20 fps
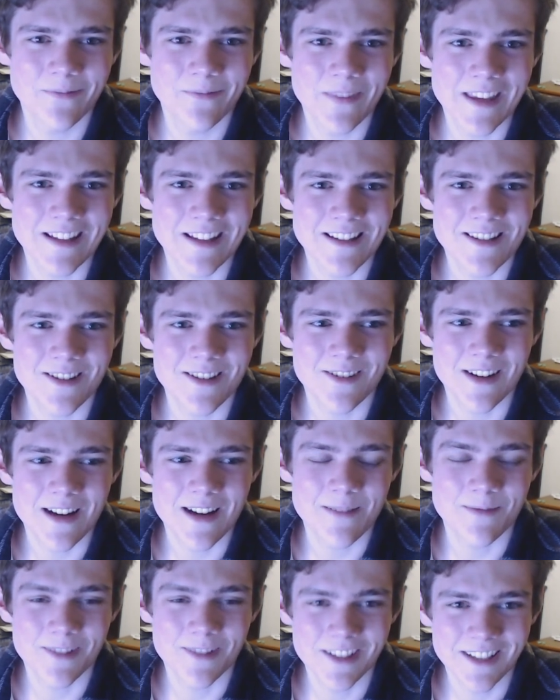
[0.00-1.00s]
and so
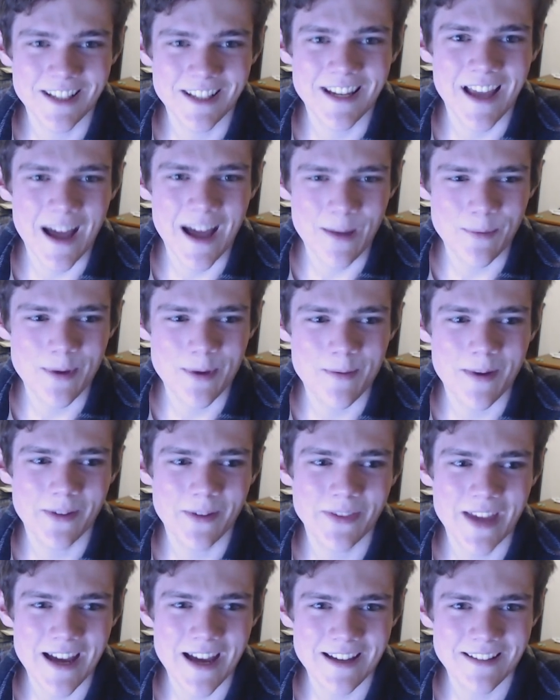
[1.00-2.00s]
I'm really happy
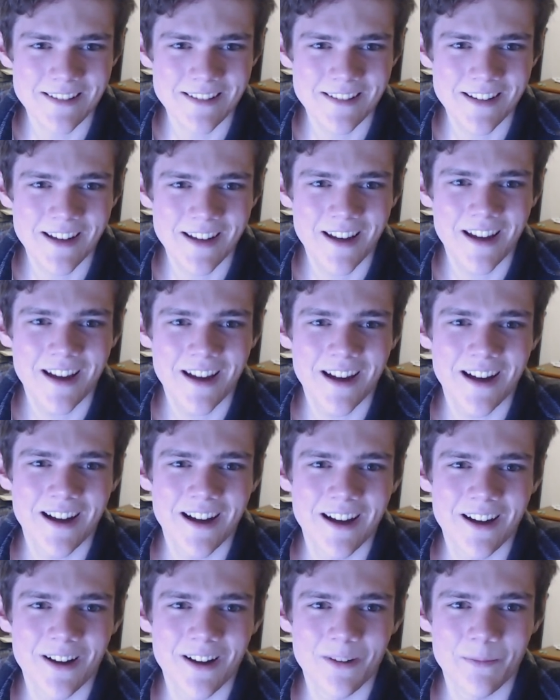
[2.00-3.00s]
about that.
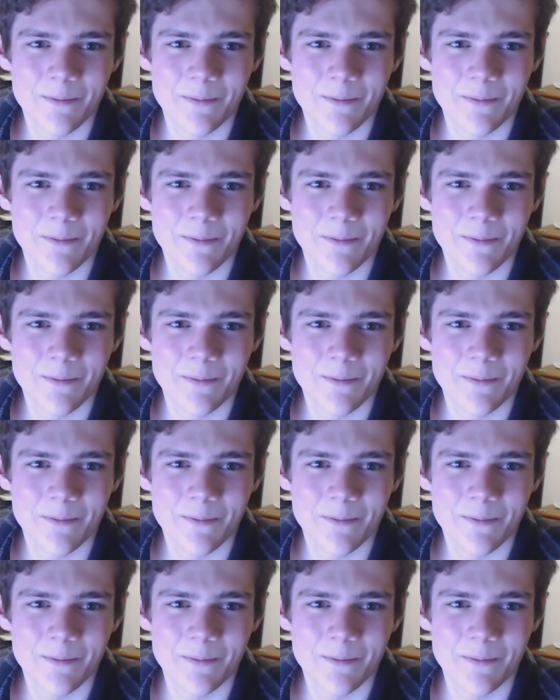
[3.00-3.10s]
Um,